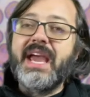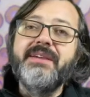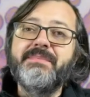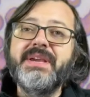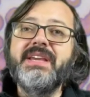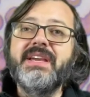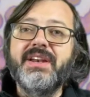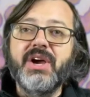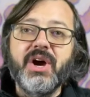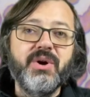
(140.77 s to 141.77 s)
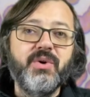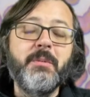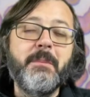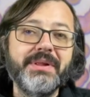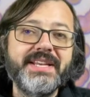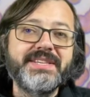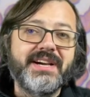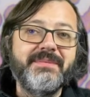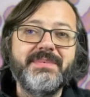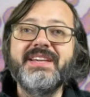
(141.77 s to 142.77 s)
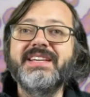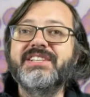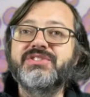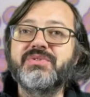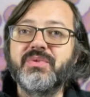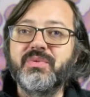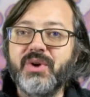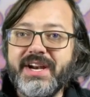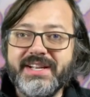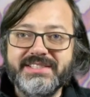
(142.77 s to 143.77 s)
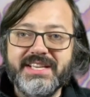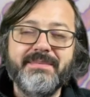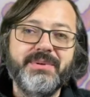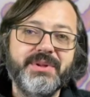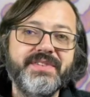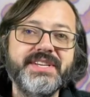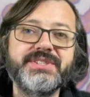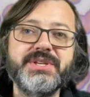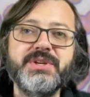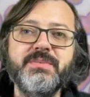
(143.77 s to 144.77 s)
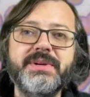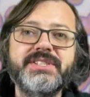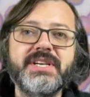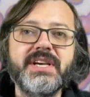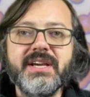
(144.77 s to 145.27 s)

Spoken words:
A, B, and O blood typing is a great example of this in humans.